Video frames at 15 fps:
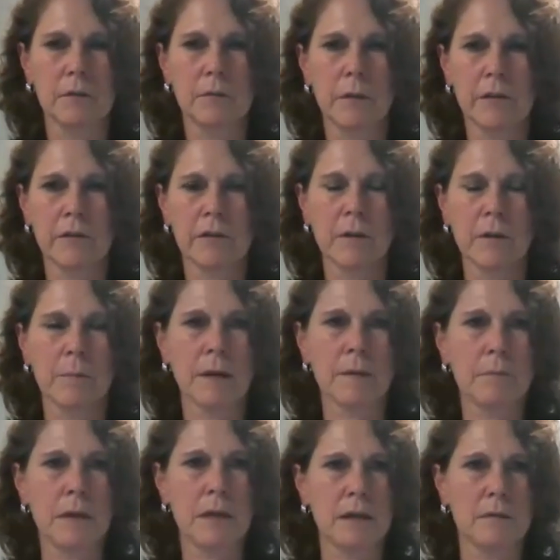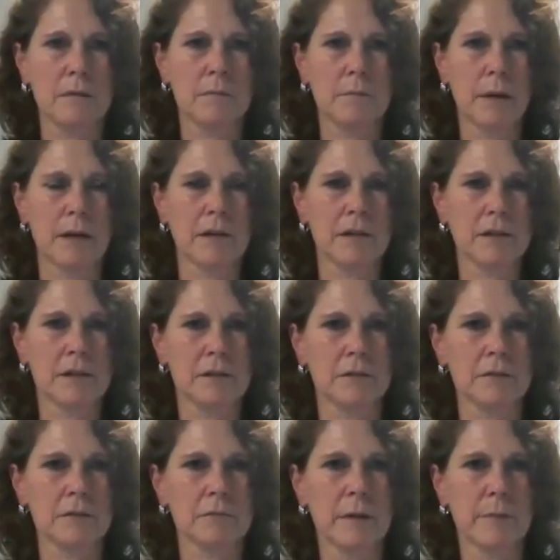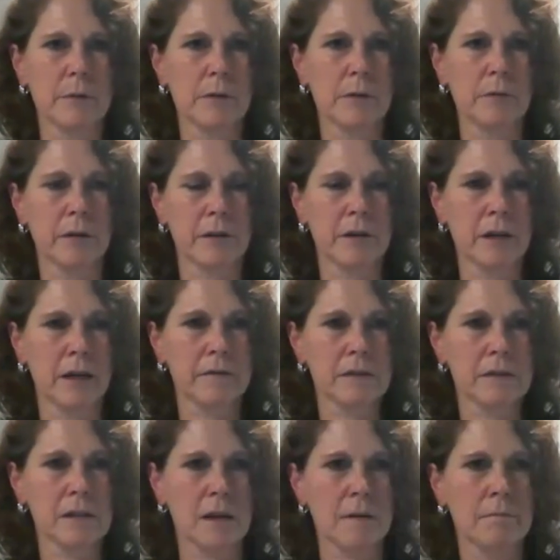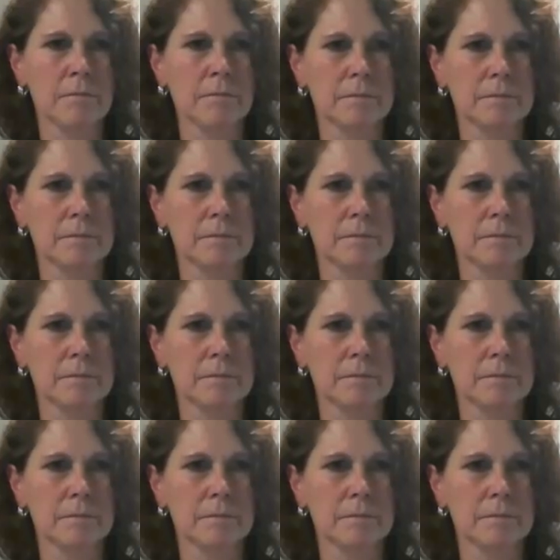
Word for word: it might be better to reboot with a night of sleep.